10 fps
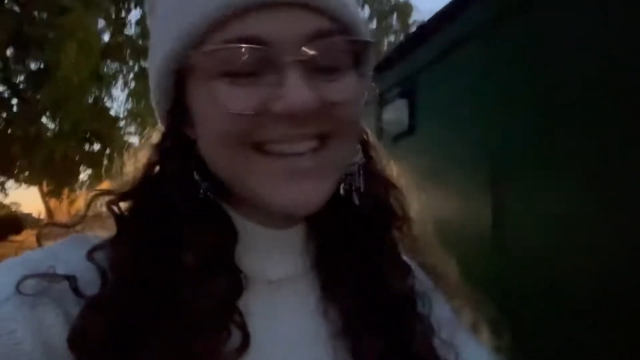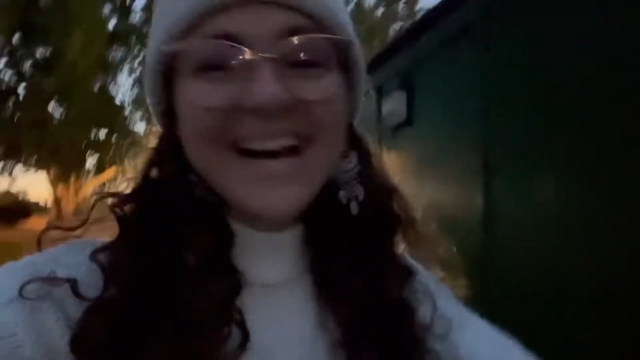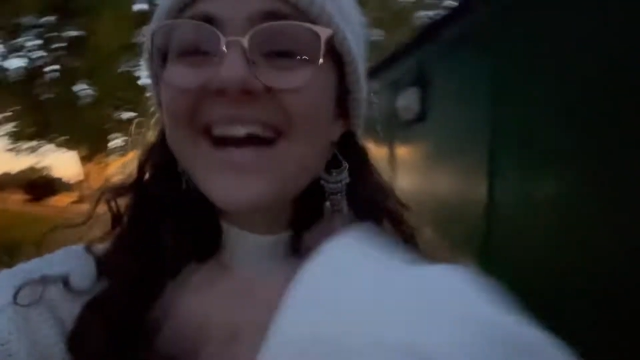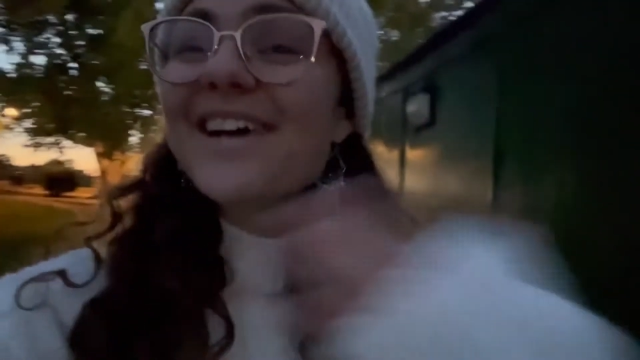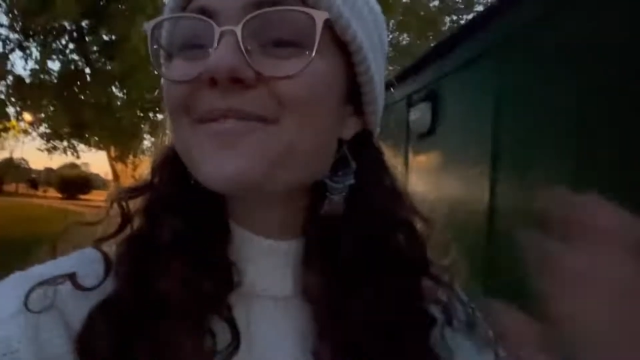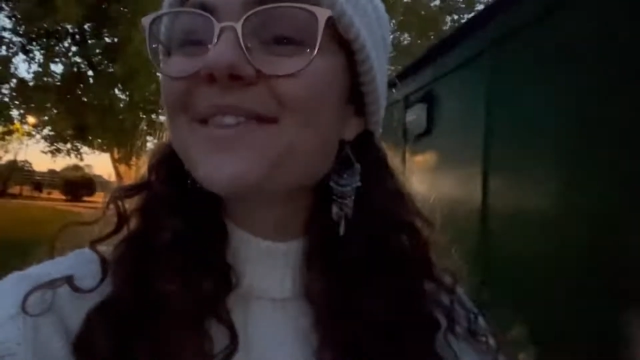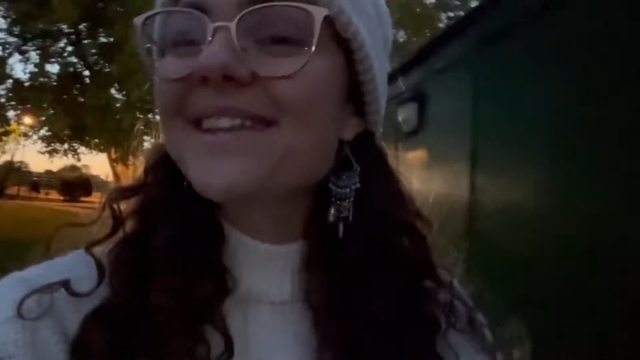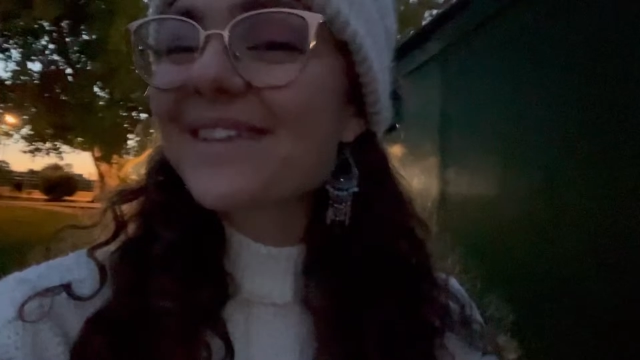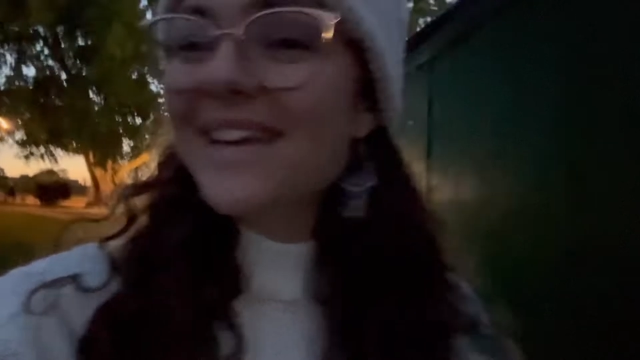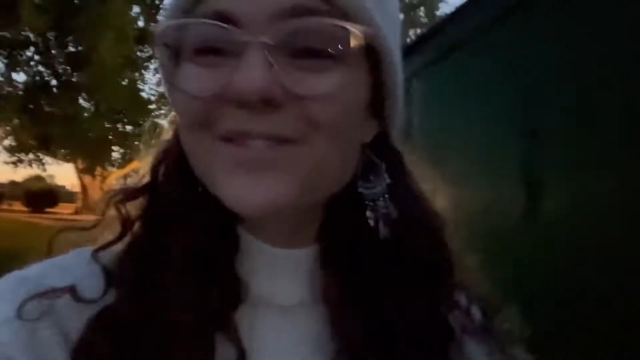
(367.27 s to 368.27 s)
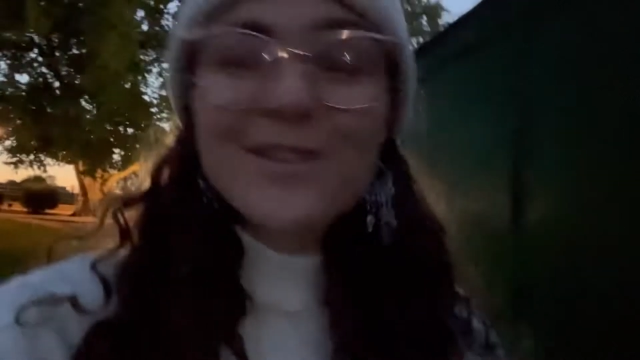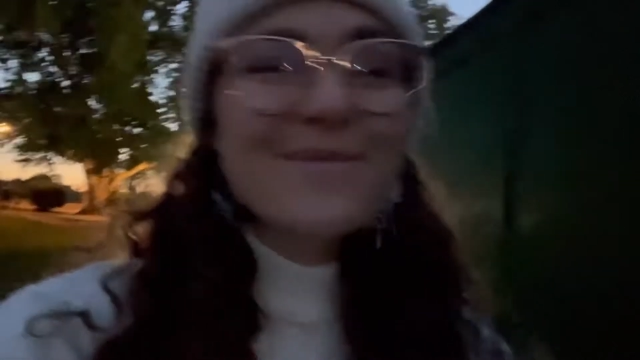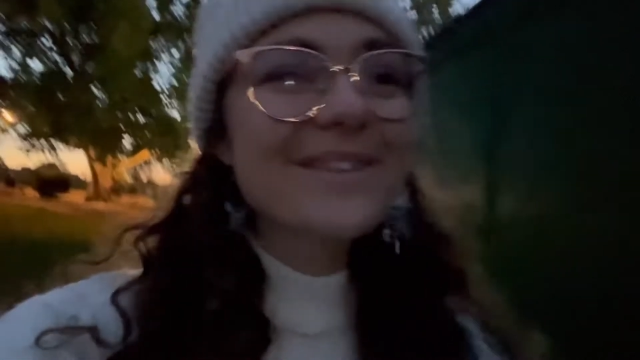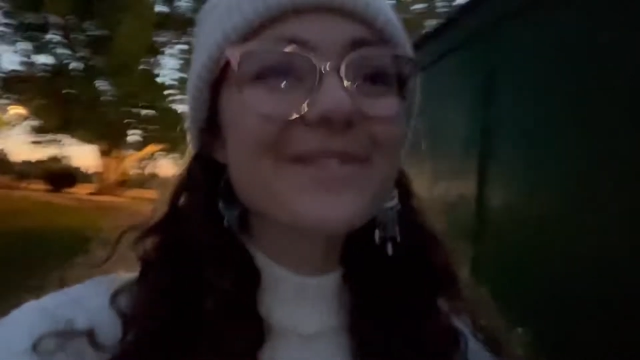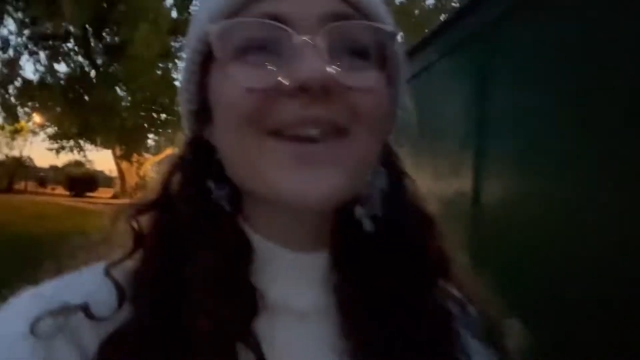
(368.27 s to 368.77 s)
I hope this gives you a
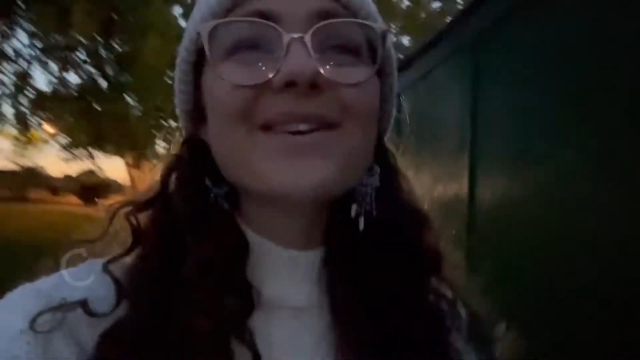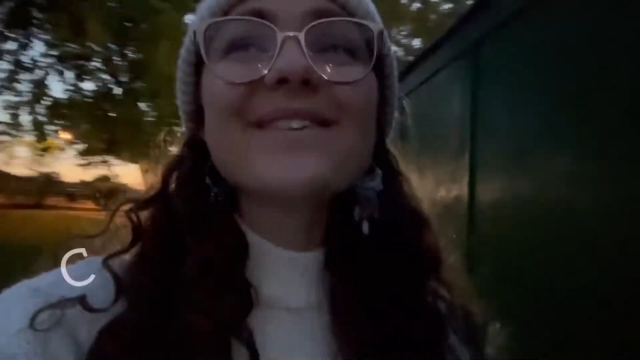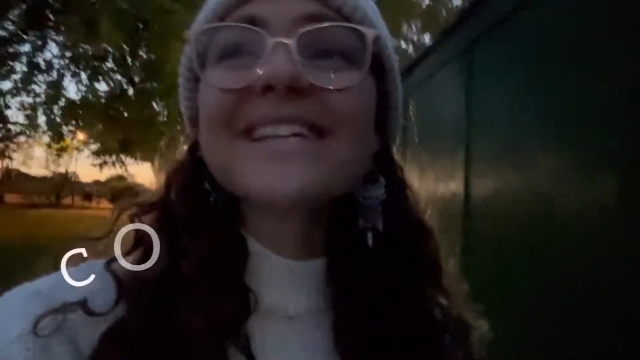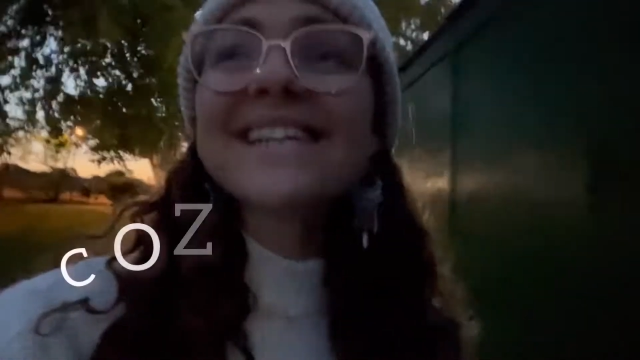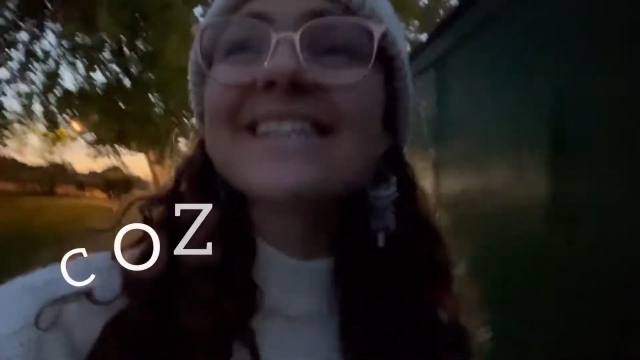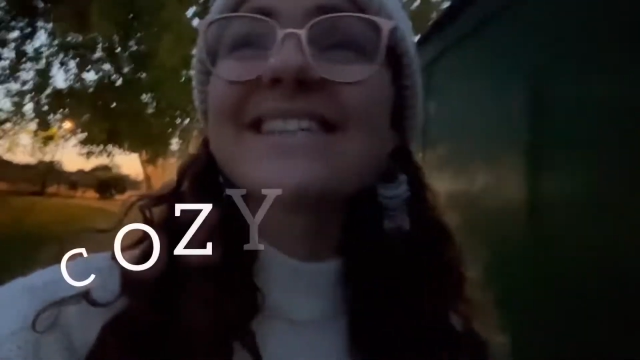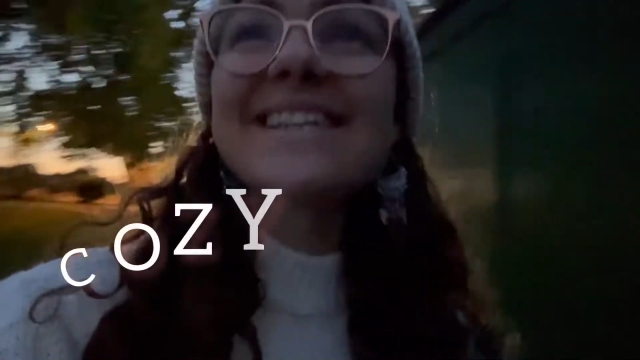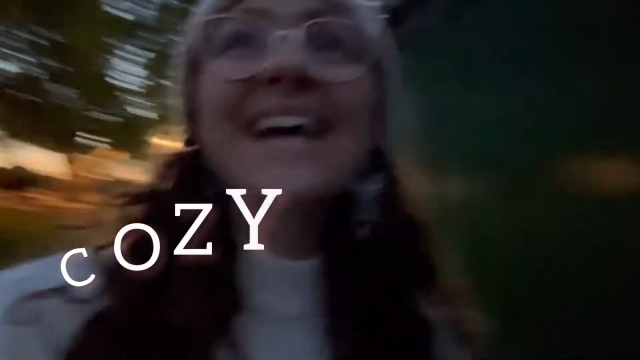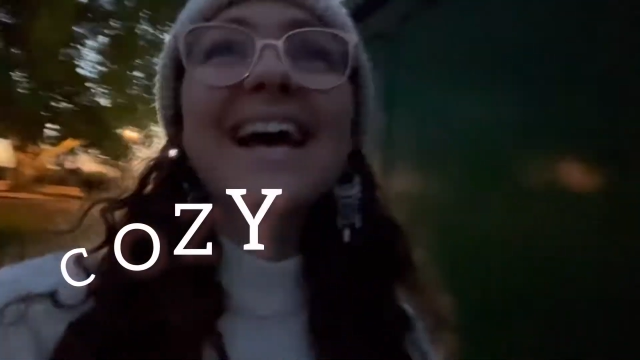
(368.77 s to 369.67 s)
bit of coziness.